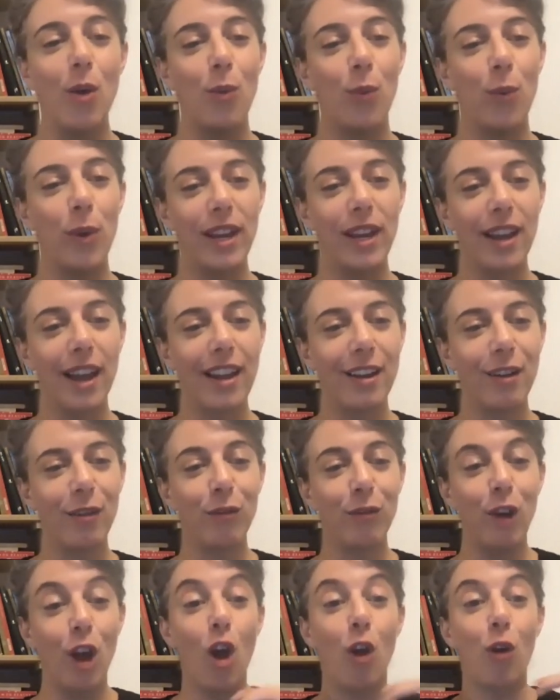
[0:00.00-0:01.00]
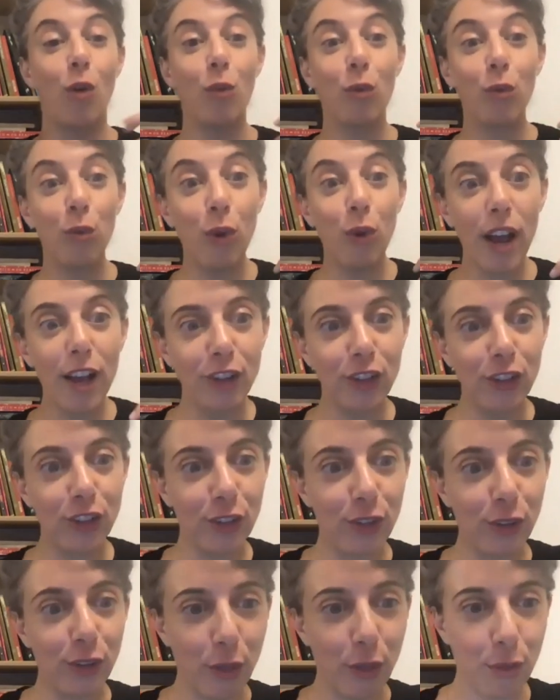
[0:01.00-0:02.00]
we kind of rushed
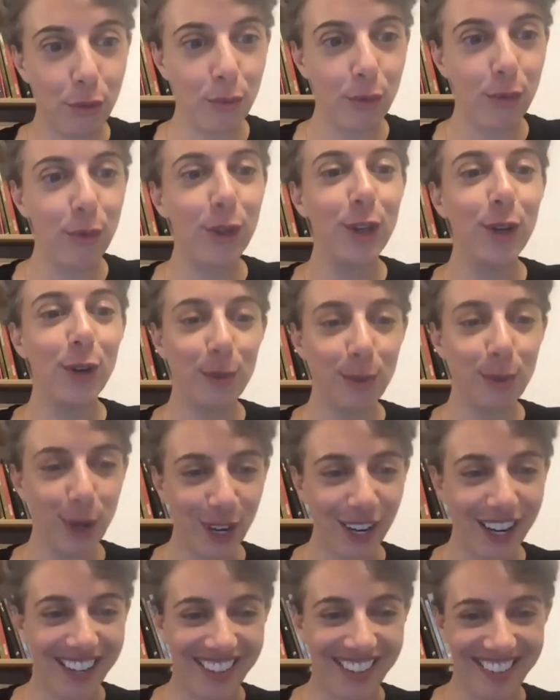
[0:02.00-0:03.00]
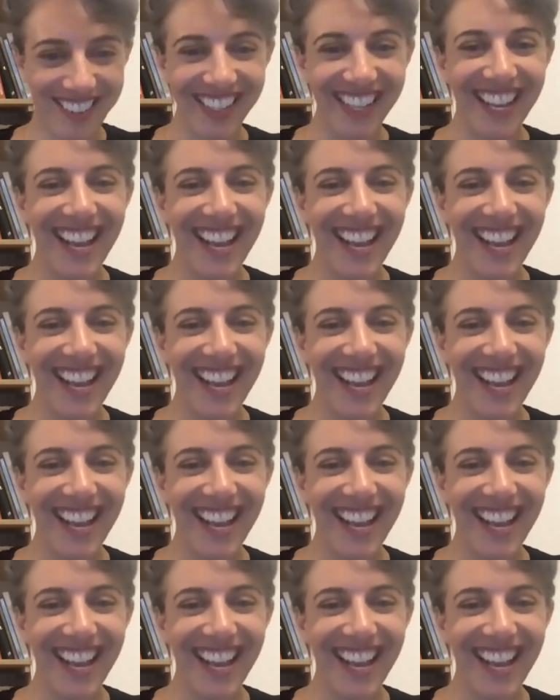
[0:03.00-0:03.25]
through your works.